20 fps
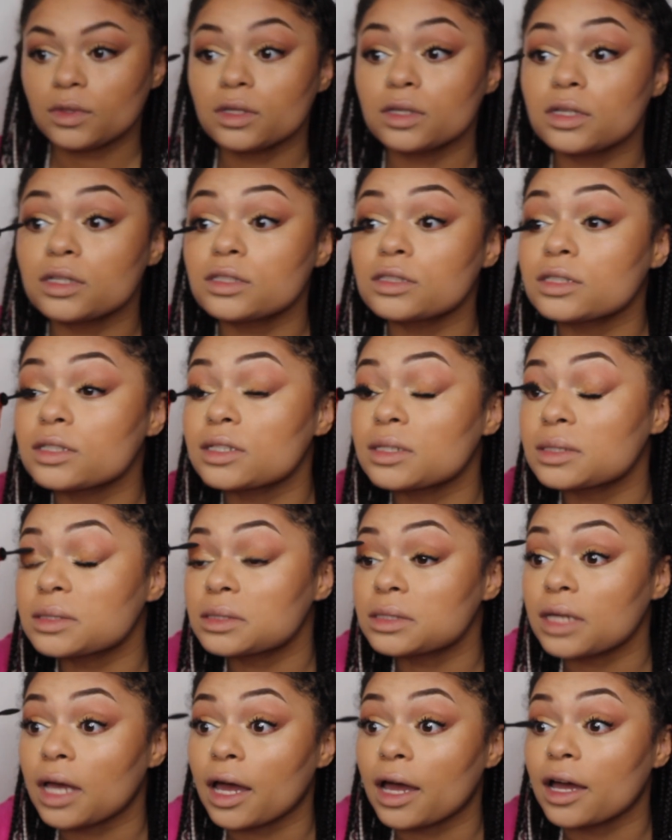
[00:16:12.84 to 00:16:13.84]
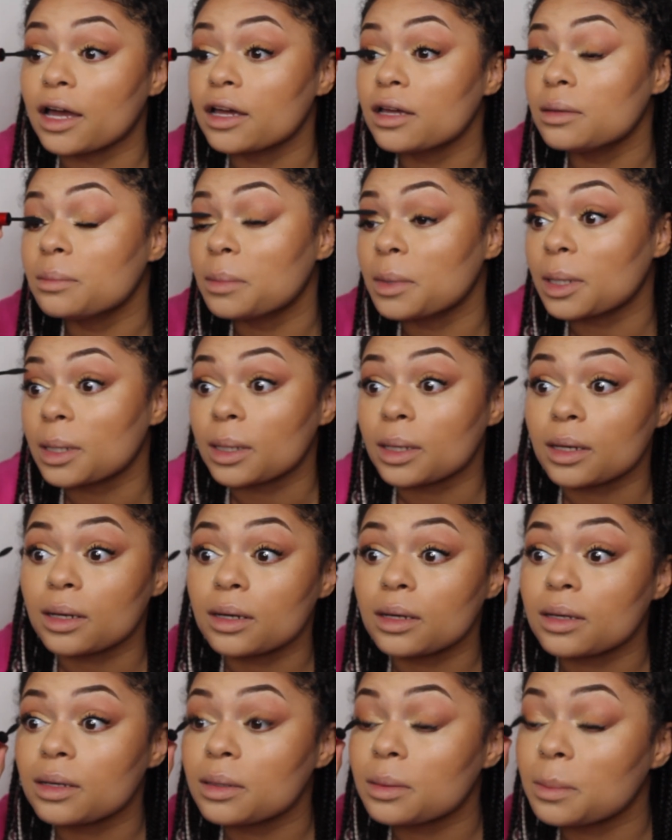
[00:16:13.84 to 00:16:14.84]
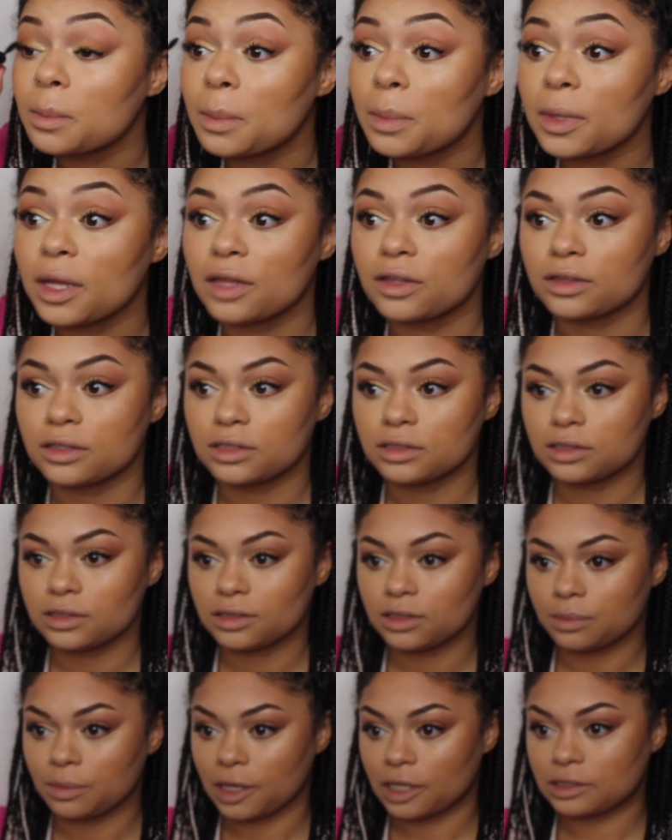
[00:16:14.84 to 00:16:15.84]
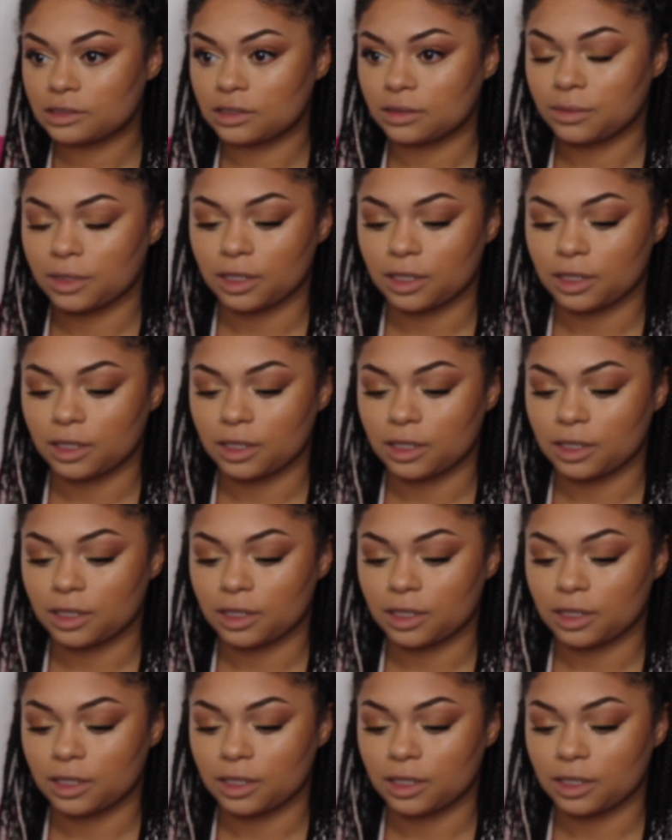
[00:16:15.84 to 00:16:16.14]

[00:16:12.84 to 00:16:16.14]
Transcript: It's like sad, but I think this is the best that